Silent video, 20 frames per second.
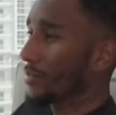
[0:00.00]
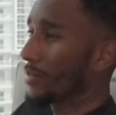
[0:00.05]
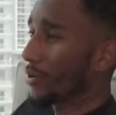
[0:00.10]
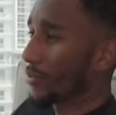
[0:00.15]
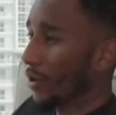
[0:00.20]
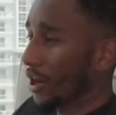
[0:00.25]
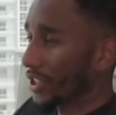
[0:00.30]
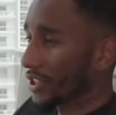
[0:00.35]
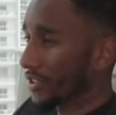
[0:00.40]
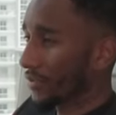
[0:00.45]
they've been
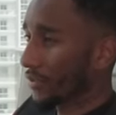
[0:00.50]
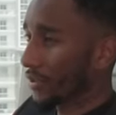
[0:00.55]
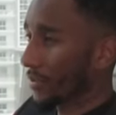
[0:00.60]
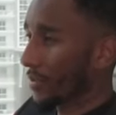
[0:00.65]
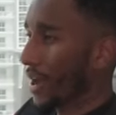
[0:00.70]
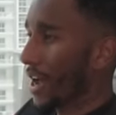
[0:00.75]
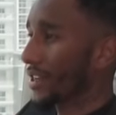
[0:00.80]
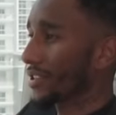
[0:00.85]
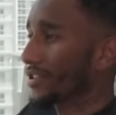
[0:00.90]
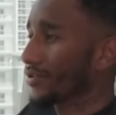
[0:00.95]
watching for the
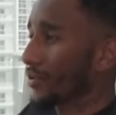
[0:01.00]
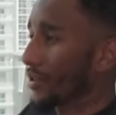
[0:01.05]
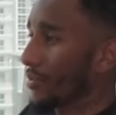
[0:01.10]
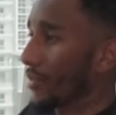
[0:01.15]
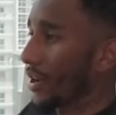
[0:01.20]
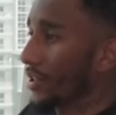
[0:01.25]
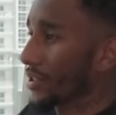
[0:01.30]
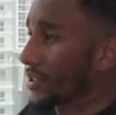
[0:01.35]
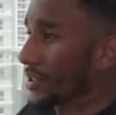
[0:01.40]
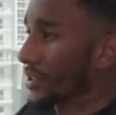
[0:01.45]
past three
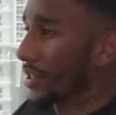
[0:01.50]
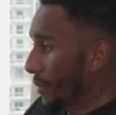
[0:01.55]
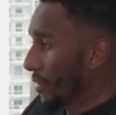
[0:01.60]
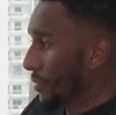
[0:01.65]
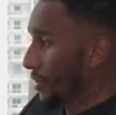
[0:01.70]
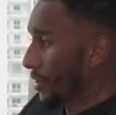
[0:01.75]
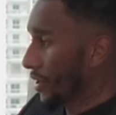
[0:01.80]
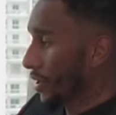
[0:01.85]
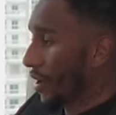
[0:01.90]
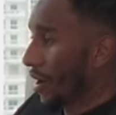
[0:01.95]
months.
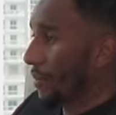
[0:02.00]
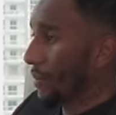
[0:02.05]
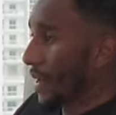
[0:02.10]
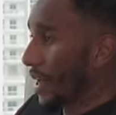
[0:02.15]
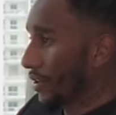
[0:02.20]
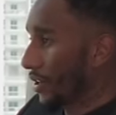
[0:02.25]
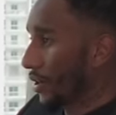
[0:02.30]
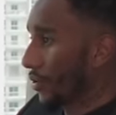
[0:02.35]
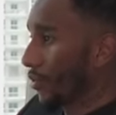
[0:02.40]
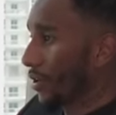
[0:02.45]
Maybe you're
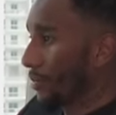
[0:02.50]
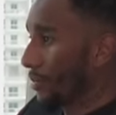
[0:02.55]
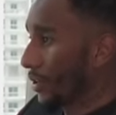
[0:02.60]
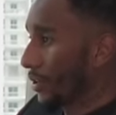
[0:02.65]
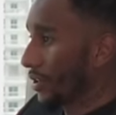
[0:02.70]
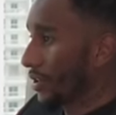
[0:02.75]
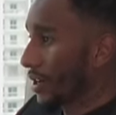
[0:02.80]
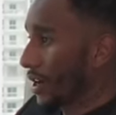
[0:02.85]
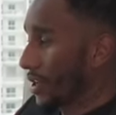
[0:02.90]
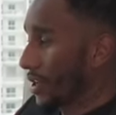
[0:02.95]
compounding a $1 million